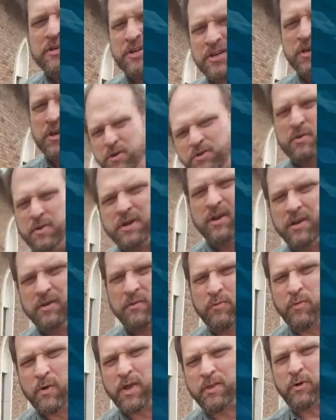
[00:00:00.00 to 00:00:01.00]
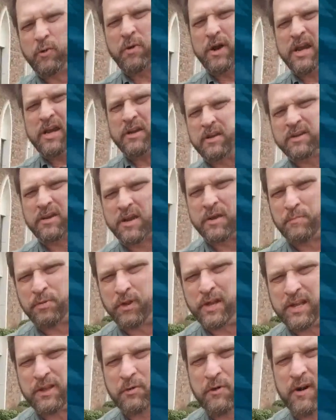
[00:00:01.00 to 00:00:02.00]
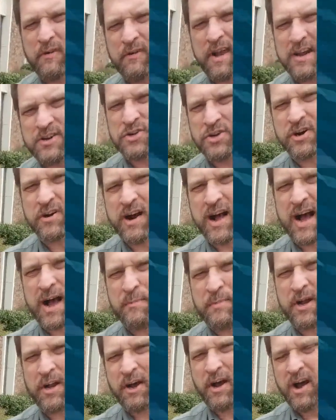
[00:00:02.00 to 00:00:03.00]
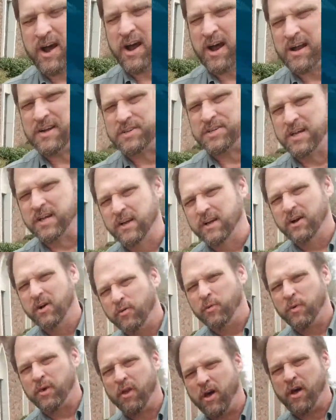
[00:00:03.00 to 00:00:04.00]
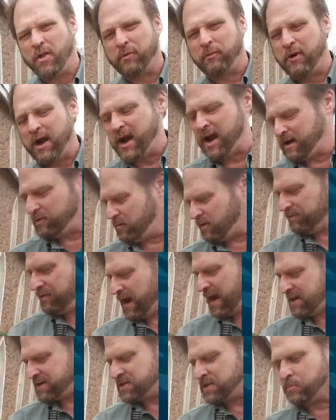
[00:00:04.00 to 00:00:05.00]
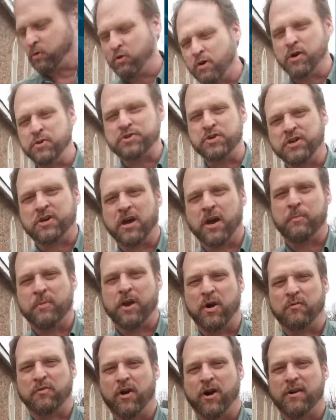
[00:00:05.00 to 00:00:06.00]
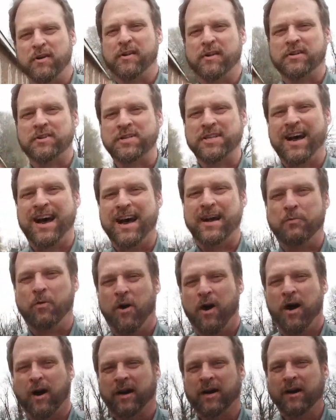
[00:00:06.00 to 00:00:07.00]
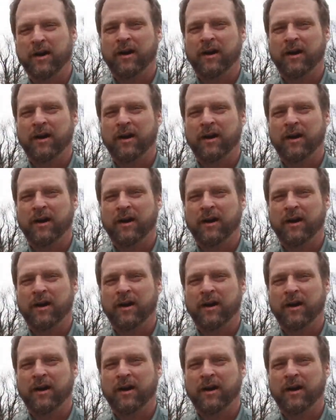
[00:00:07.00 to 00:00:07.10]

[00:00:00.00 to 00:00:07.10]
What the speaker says: soon, whether we complete the renovation or not, because with all the rain, we've got some erosion coming over onto the sidewalk.